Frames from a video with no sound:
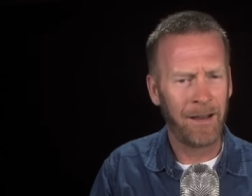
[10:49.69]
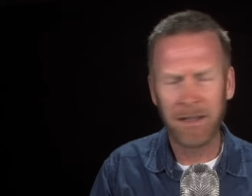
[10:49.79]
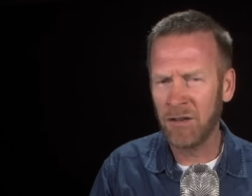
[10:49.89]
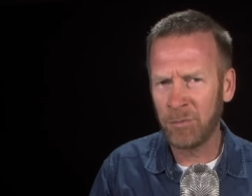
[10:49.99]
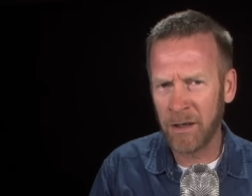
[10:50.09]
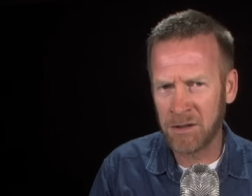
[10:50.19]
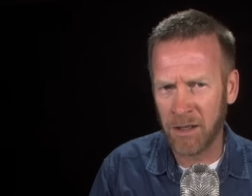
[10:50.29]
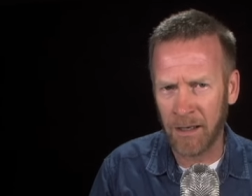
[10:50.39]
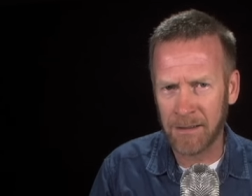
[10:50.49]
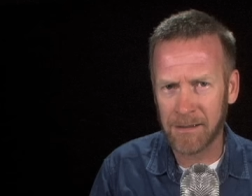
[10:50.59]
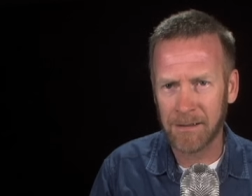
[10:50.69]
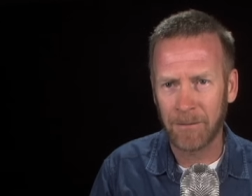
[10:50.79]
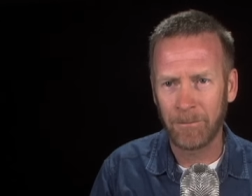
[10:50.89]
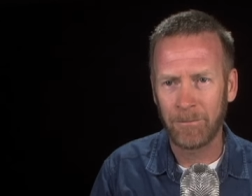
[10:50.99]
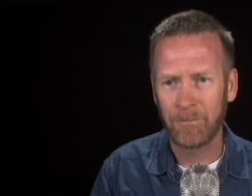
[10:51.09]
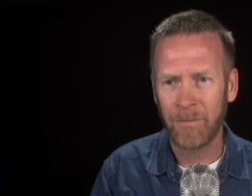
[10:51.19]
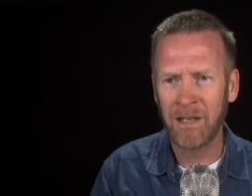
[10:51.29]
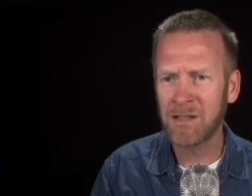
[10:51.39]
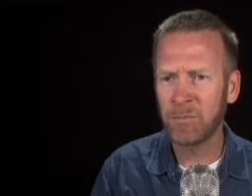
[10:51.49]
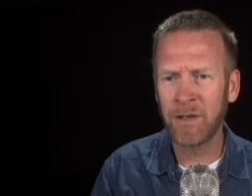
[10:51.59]
And if by chance
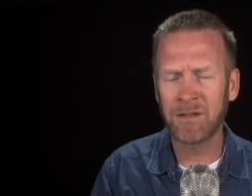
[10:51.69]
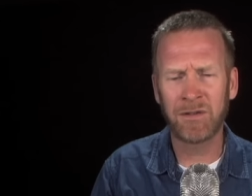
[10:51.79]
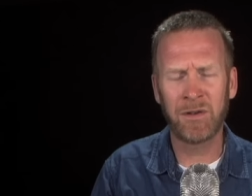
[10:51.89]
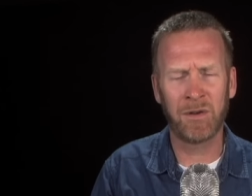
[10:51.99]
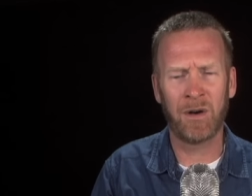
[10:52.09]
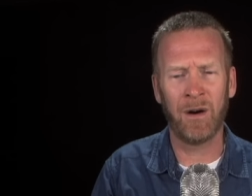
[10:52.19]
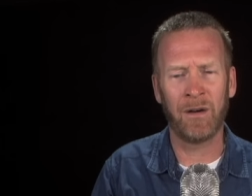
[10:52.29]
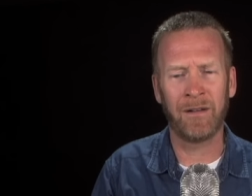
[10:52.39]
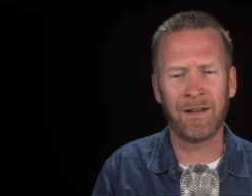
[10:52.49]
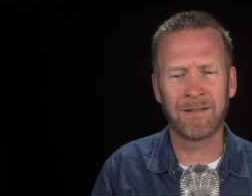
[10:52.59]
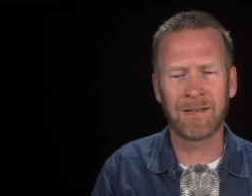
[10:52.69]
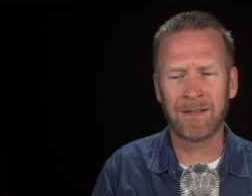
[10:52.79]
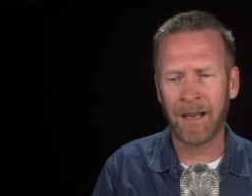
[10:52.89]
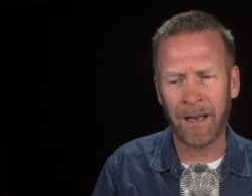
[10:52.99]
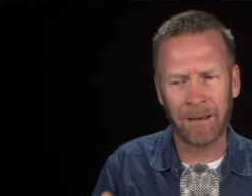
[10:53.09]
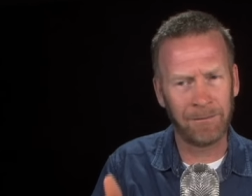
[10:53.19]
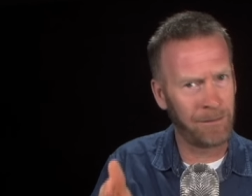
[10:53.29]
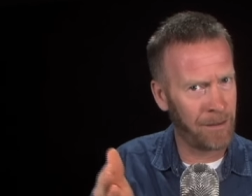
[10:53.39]
he speaks to your heart and says, hey,